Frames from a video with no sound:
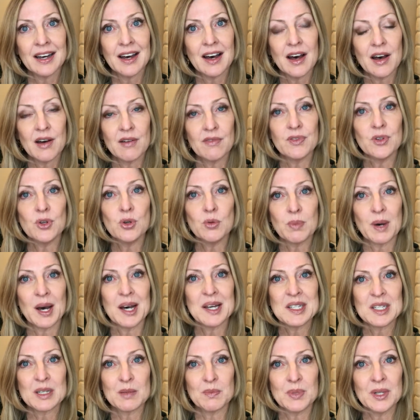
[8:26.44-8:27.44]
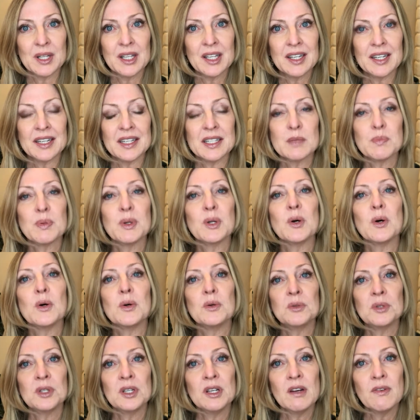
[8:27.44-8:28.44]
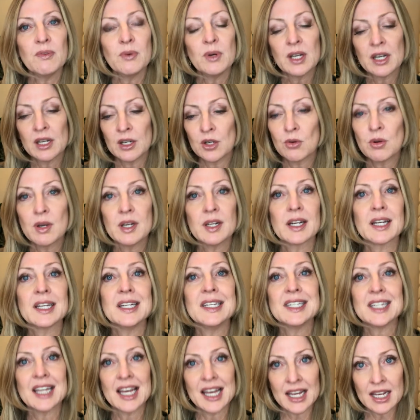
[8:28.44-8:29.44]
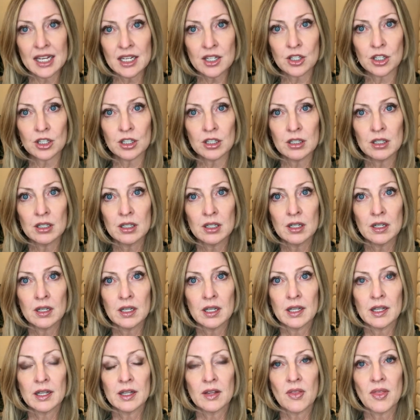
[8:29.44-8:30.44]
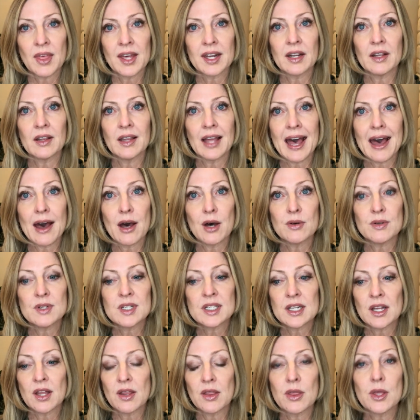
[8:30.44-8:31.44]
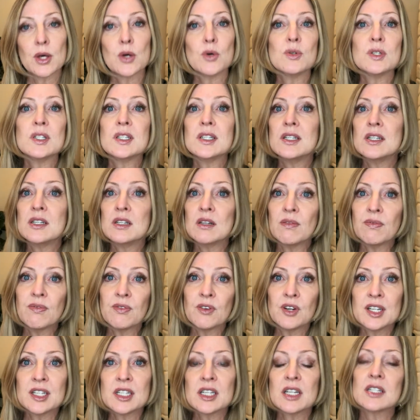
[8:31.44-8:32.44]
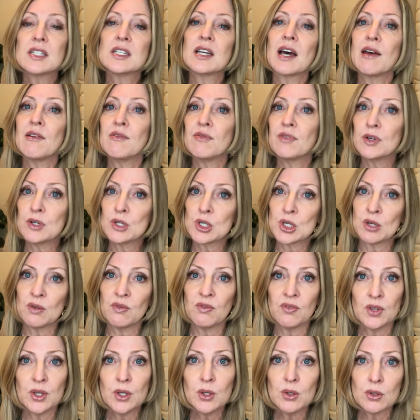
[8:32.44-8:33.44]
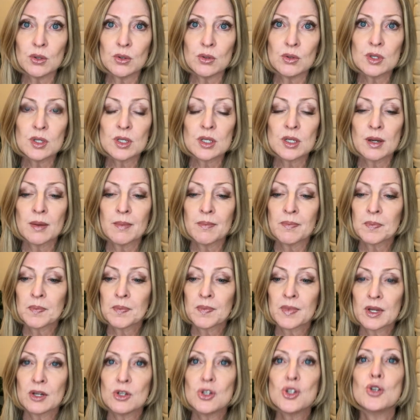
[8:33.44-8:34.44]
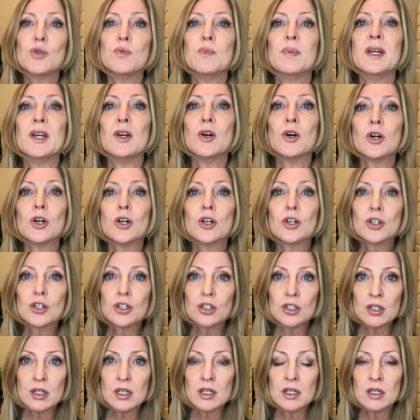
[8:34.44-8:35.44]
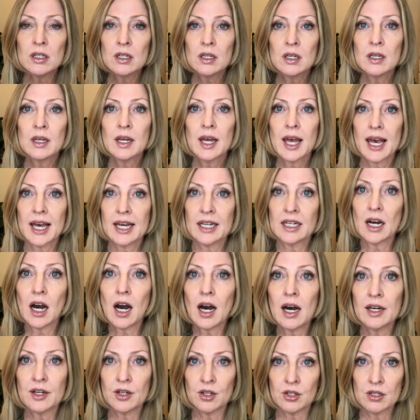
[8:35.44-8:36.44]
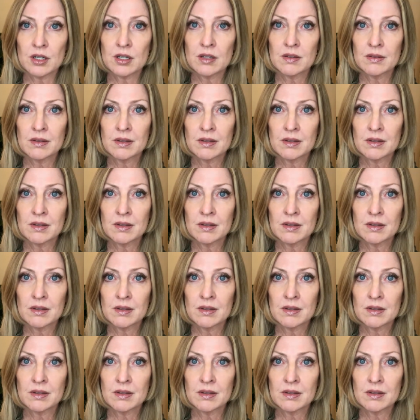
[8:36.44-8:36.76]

of new possibilities, but only if we can create a container that allows those different divergent views to be heard and honored.